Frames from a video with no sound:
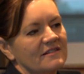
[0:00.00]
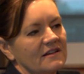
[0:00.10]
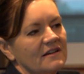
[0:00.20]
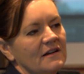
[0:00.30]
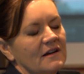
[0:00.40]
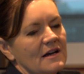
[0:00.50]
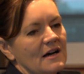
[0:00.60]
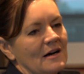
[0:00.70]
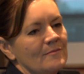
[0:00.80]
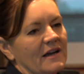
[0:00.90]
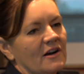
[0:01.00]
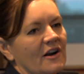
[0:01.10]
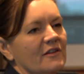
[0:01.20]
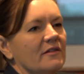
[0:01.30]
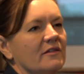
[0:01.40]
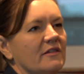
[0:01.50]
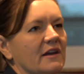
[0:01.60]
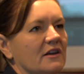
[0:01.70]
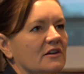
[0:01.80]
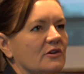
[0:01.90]
And I don't
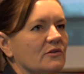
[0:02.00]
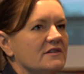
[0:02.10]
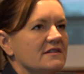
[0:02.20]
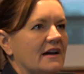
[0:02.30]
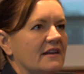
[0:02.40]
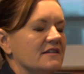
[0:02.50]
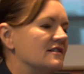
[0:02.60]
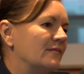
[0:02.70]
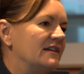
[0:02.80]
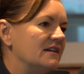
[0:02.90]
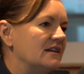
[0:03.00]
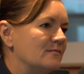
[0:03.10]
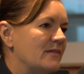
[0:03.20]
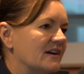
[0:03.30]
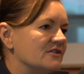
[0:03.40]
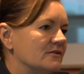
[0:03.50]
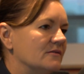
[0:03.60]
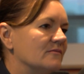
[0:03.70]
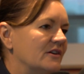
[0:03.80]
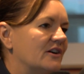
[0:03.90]
think you could say that something didn't impact
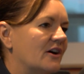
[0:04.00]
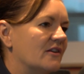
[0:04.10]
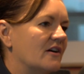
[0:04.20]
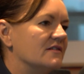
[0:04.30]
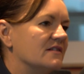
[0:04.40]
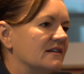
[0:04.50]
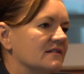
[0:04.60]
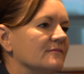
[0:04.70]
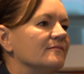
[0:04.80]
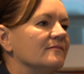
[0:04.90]
you when you go to those things.